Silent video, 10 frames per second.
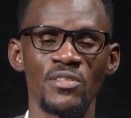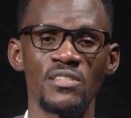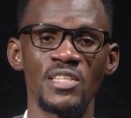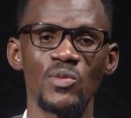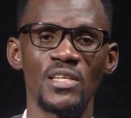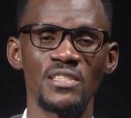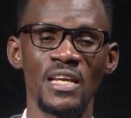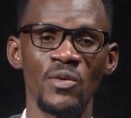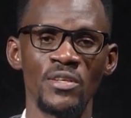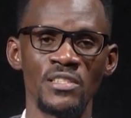Stay with us. A
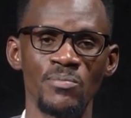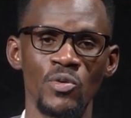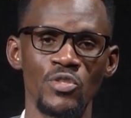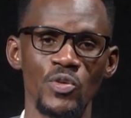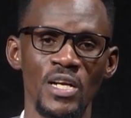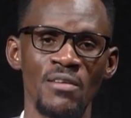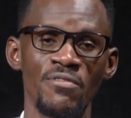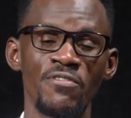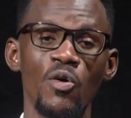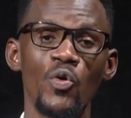lot is more to come
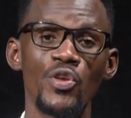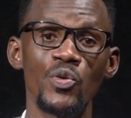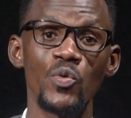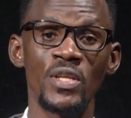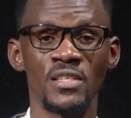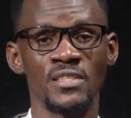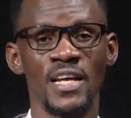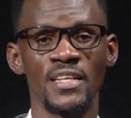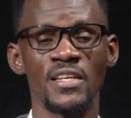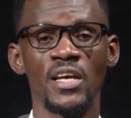for you that is
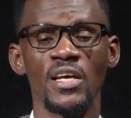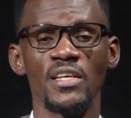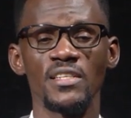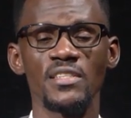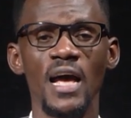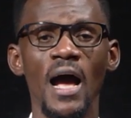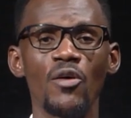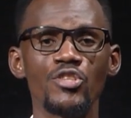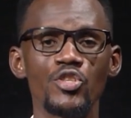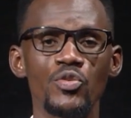learning just
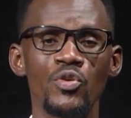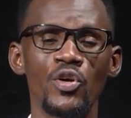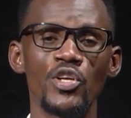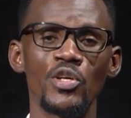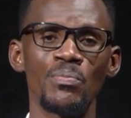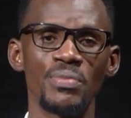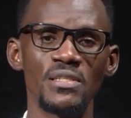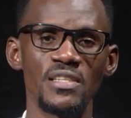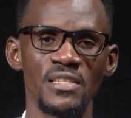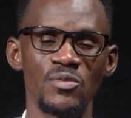how to grow your
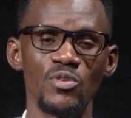business.